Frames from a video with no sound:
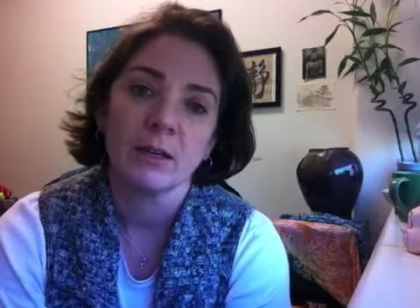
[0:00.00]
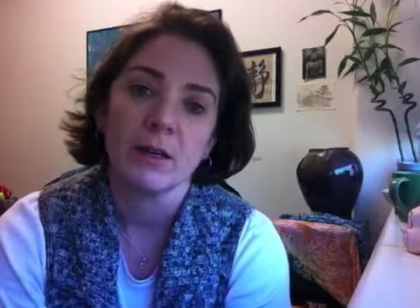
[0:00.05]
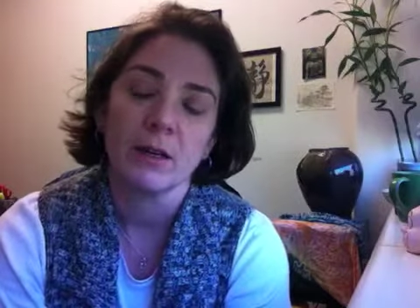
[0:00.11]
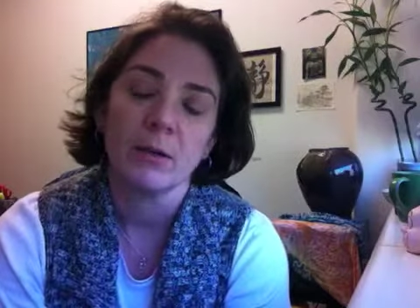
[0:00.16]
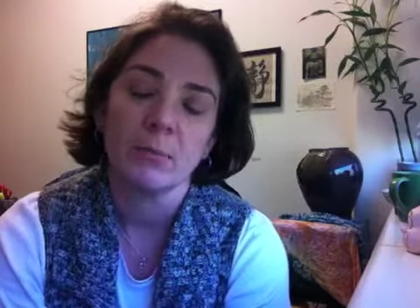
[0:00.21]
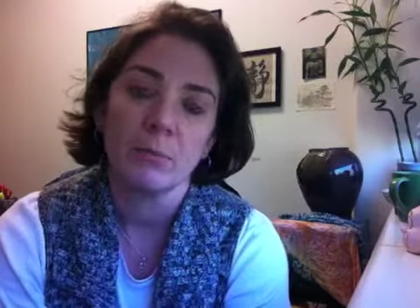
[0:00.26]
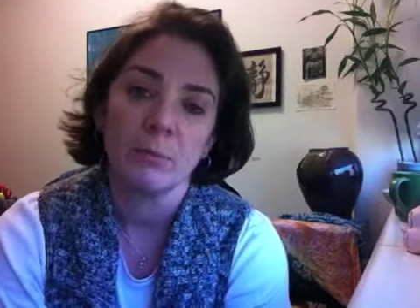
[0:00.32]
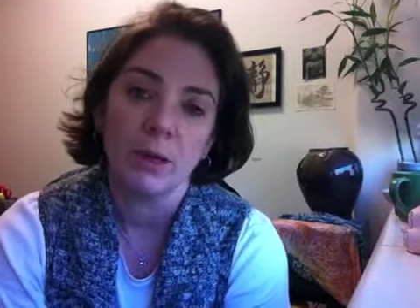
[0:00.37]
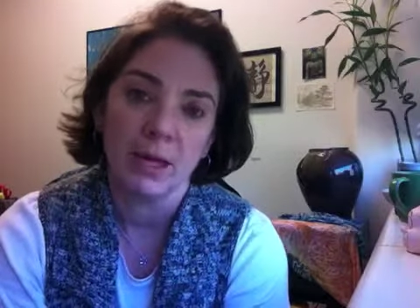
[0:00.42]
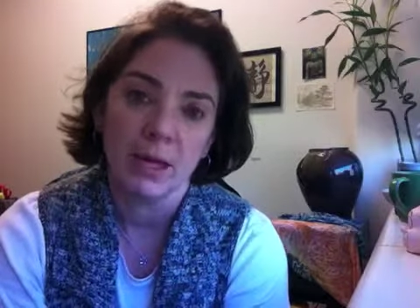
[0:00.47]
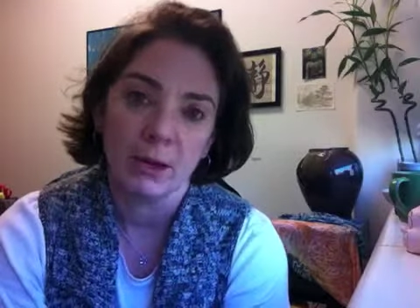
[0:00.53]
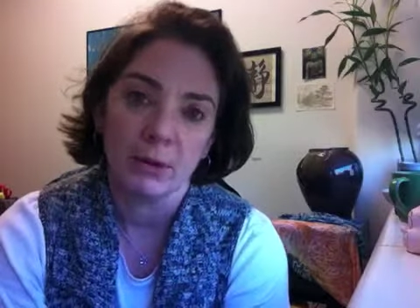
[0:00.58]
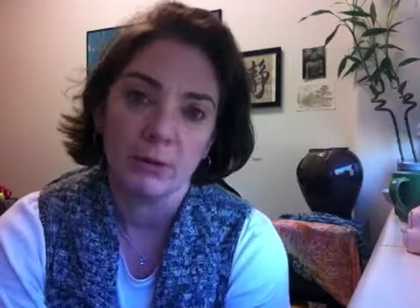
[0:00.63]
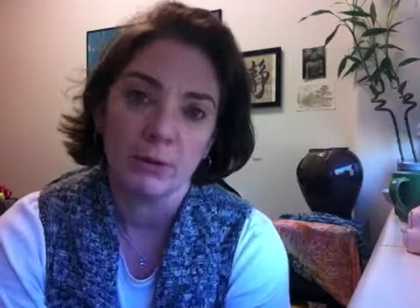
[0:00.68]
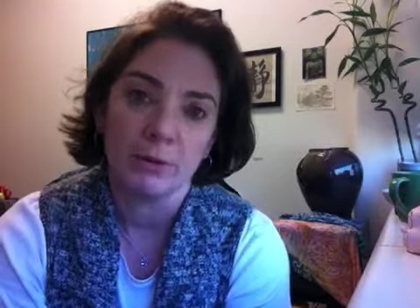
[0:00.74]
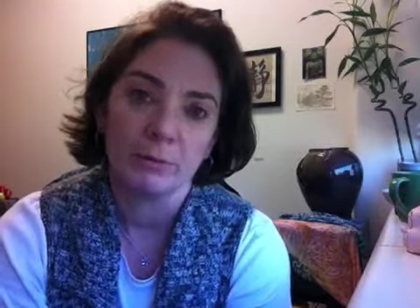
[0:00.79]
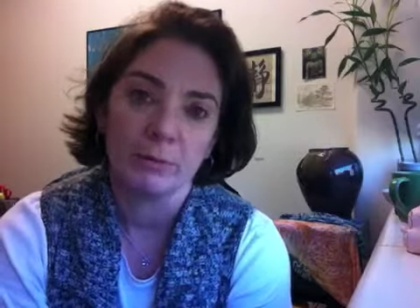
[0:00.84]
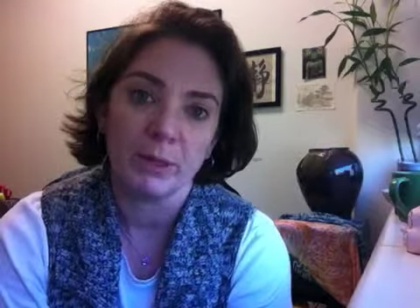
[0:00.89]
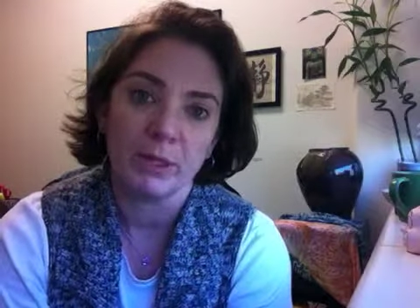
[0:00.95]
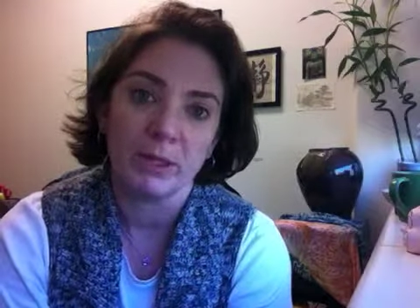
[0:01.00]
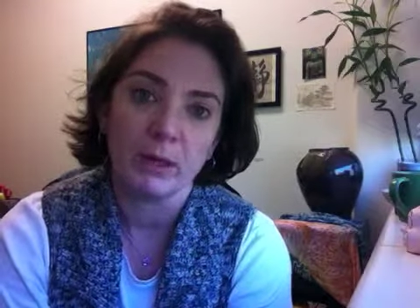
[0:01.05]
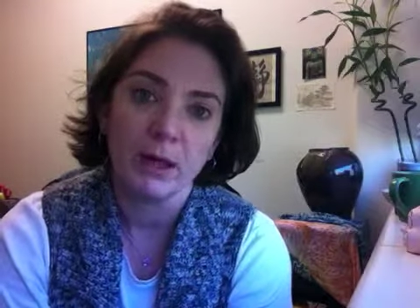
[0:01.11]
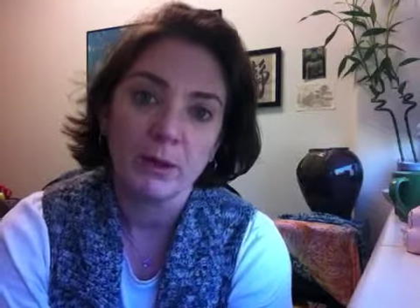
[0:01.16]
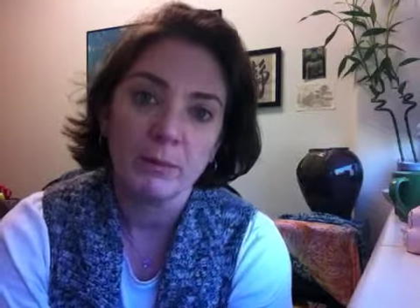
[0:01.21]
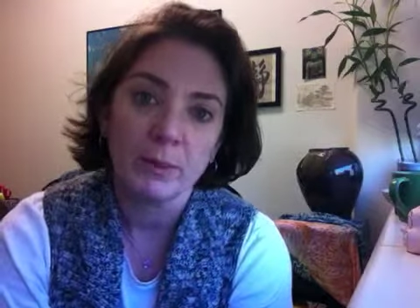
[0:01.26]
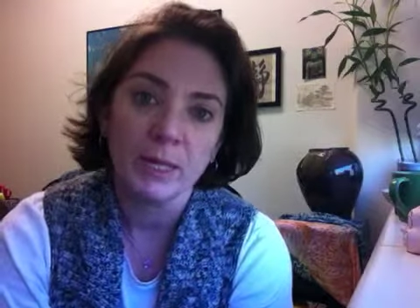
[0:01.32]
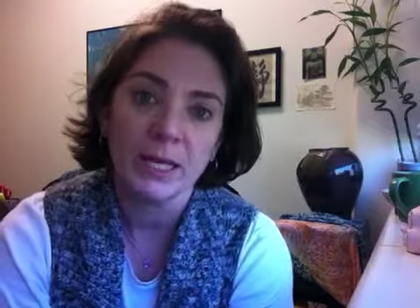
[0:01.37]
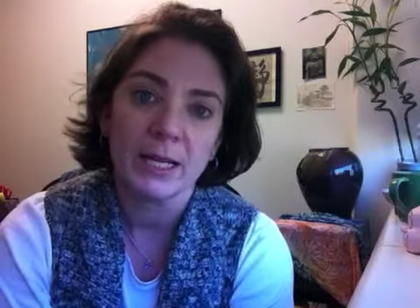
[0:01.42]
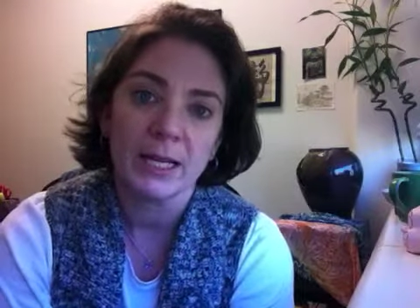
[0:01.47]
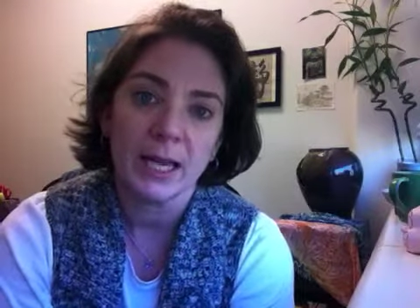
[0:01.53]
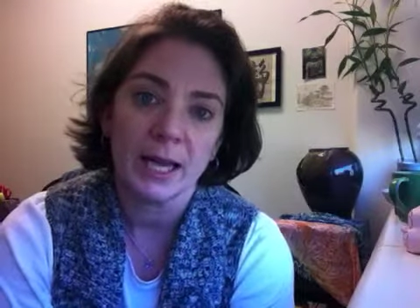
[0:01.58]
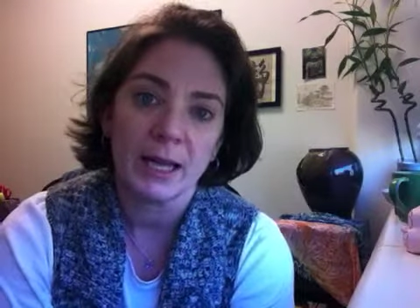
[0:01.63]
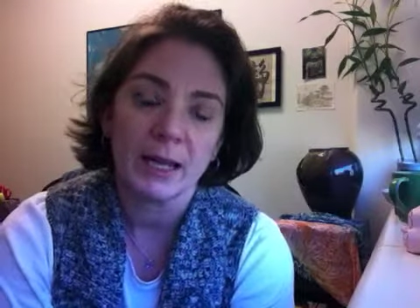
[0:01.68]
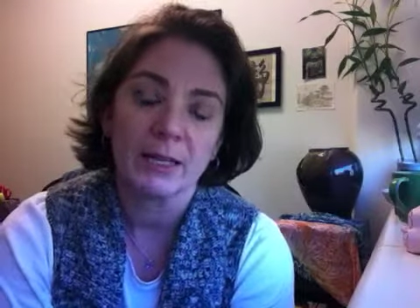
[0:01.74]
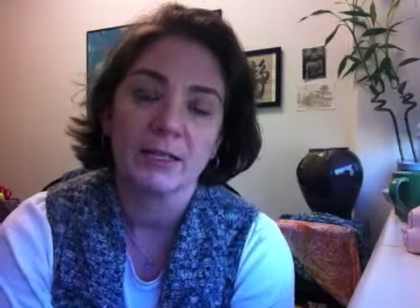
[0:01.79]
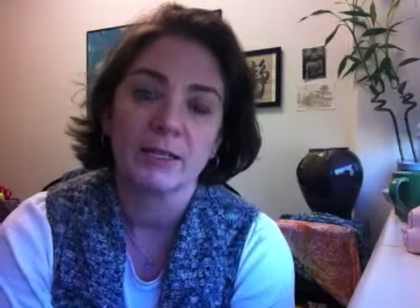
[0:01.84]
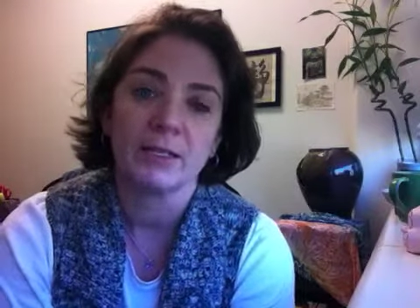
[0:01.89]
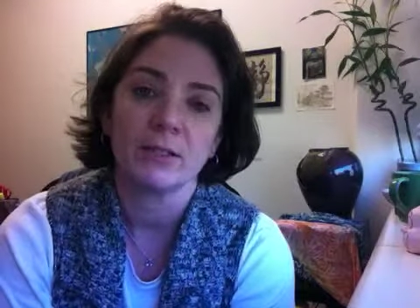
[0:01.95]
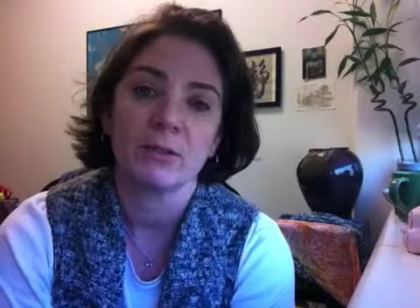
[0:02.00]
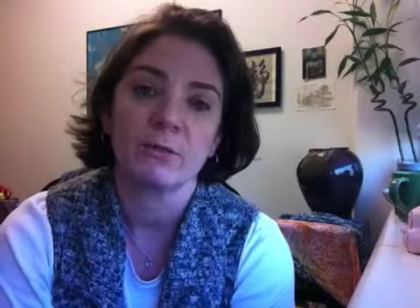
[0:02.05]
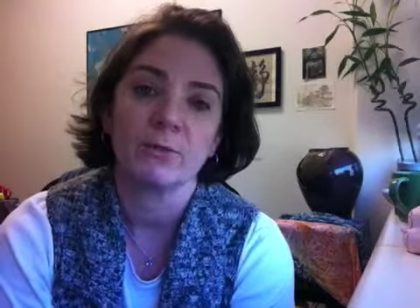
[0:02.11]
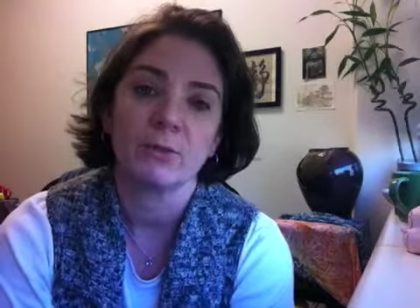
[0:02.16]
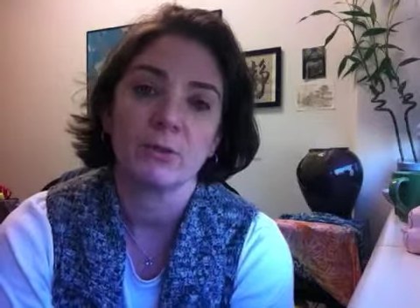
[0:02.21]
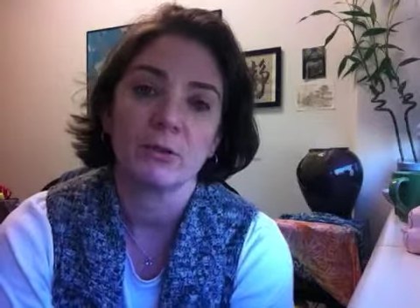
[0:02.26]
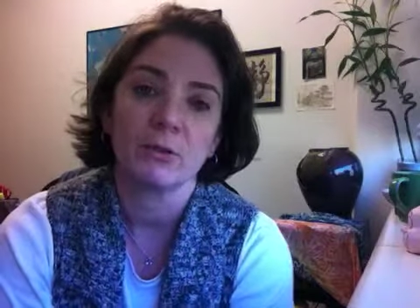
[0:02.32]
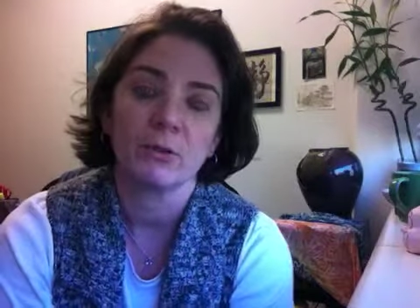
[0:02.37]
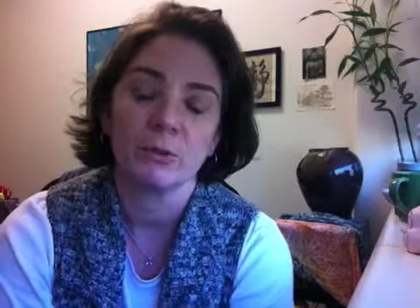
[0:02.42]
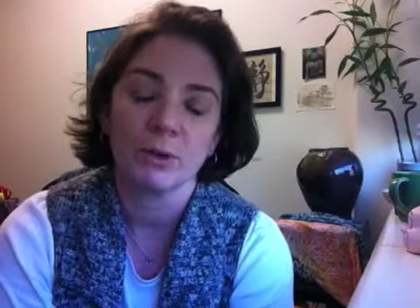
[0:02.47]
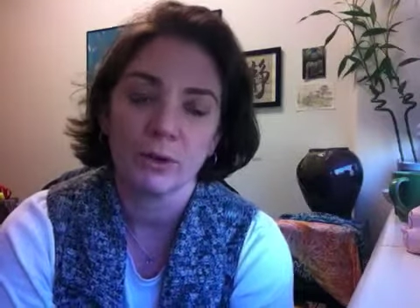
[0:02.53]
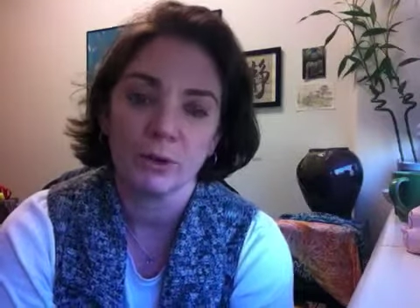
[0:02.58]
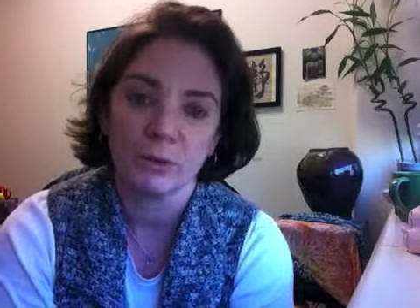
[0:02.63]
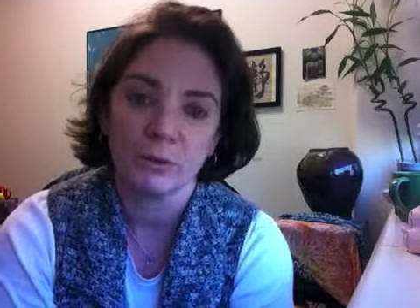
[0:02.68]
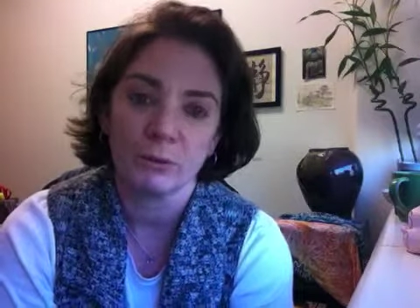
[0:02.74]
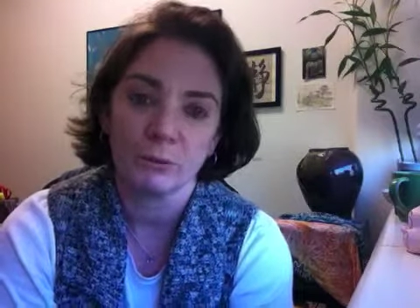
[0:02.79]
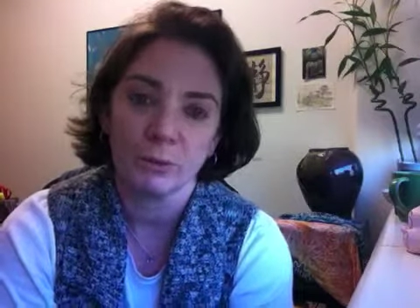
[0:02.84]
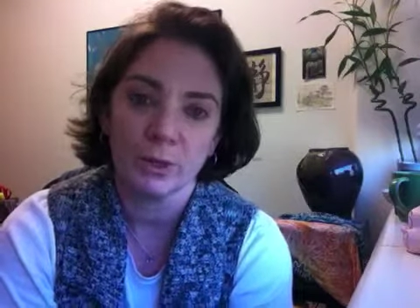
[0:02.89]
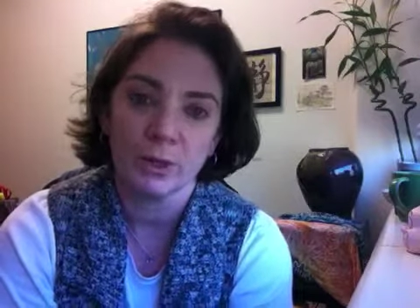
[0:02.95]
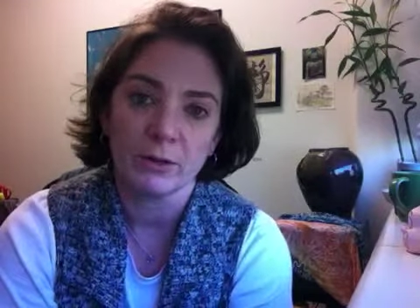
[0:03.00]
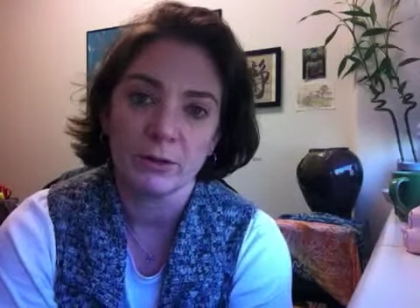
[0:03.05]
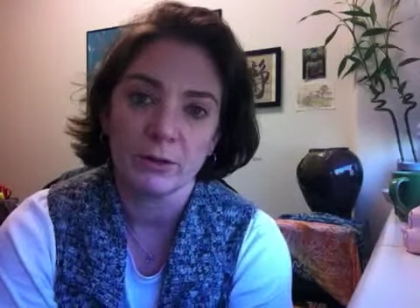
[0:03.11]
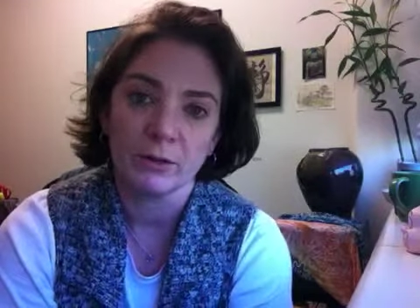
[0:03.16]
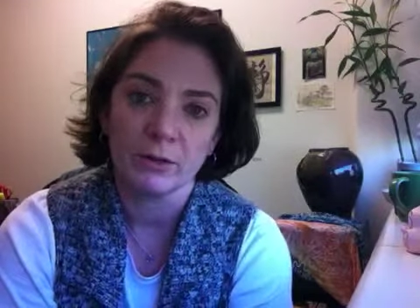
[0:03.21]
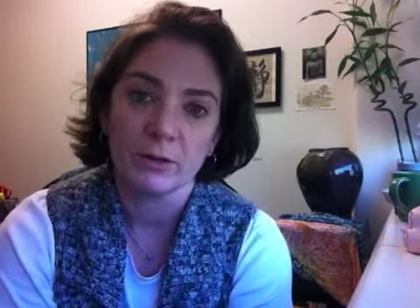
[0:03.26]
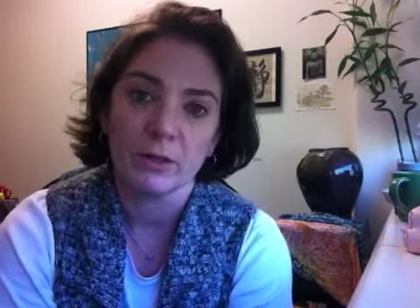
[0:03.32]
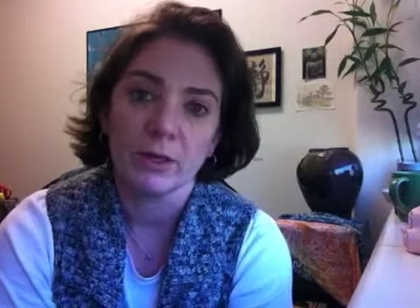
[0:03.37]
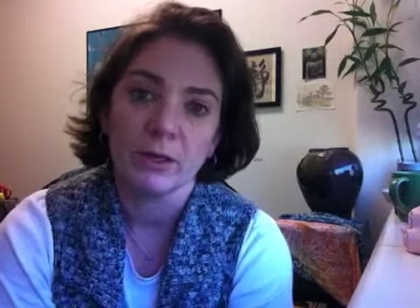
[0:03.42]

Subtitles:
about becoming an active critical reader.